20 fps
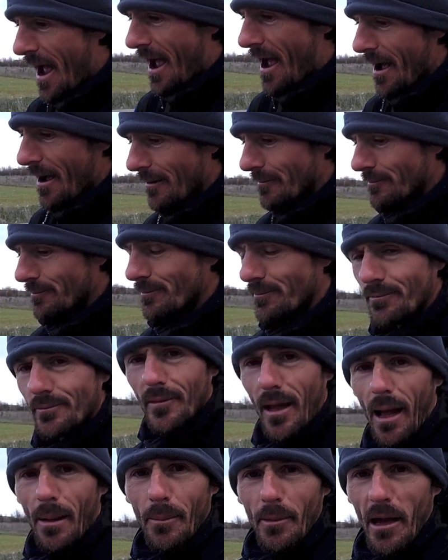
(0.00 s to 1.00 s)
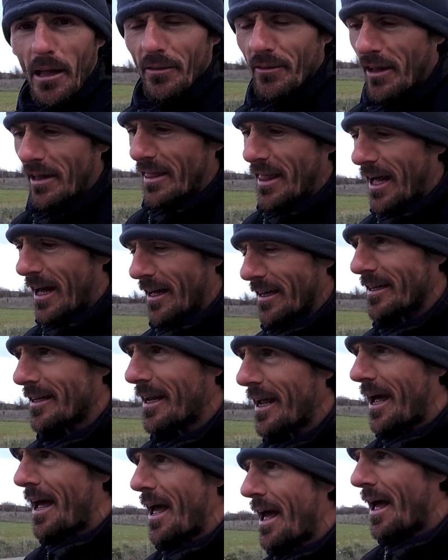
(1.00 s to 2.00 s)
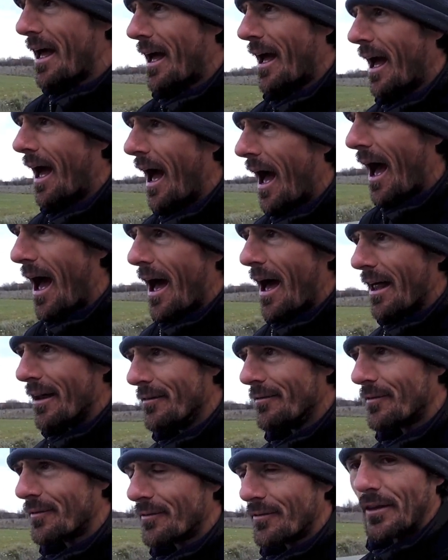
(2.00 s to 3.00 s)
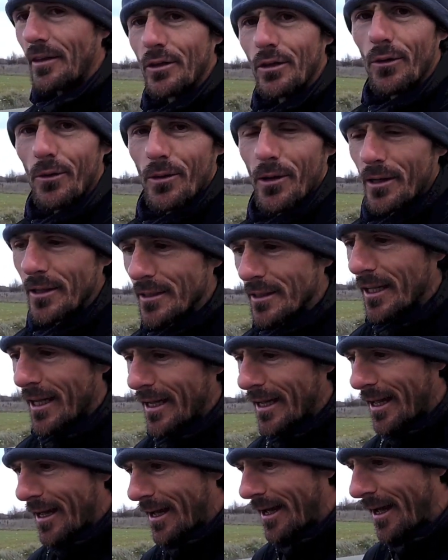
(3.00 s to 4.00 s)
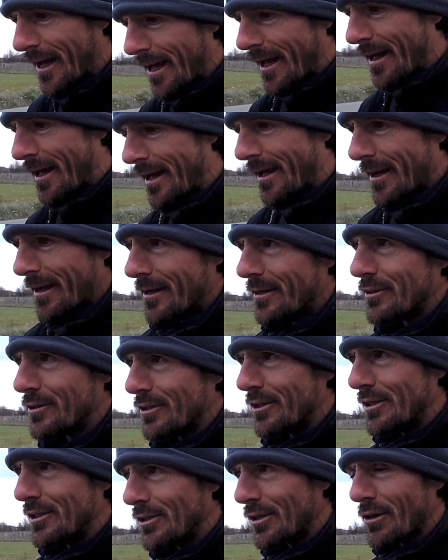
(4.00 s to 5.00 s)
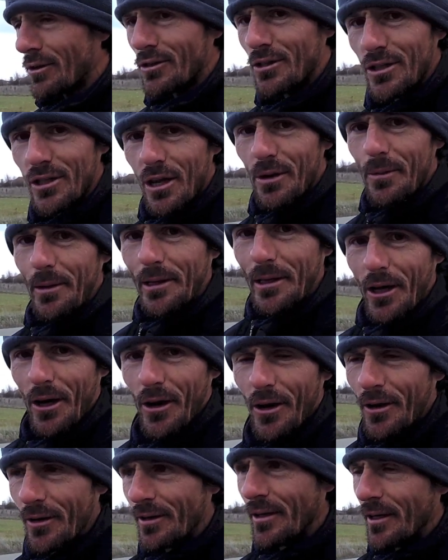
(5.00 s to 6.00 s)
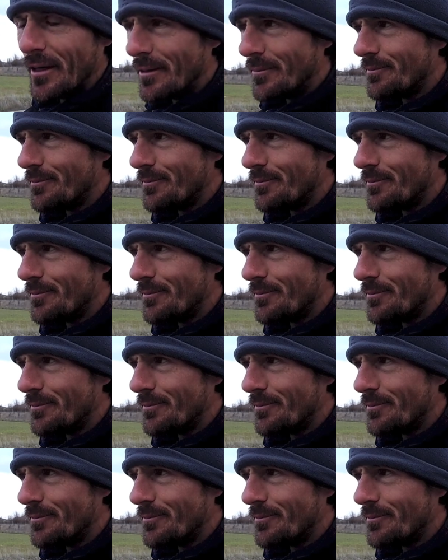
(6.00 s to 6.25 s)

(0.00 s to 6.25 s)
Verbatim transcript: Um, I'm kind of like that. And Victoria is like, she starts slowing down.